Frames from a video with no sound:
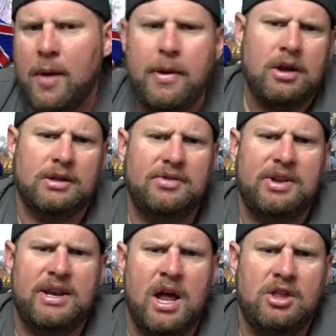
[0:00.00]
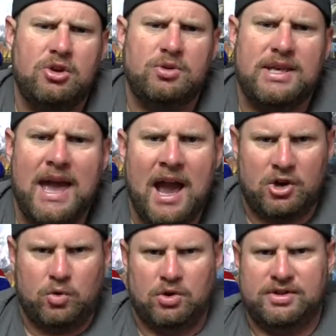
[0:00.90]
Apparently, they did not use the
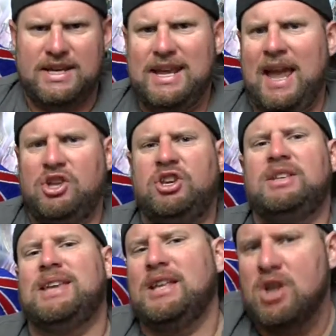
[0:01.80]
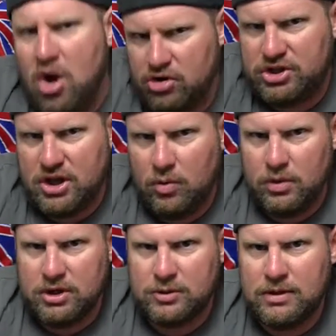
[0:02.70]
actual de-aging technology on
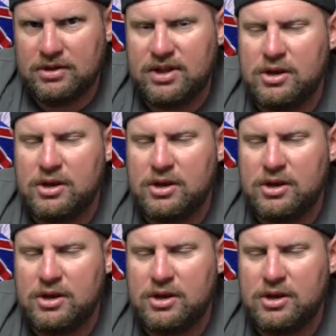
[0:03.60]
Will Smith.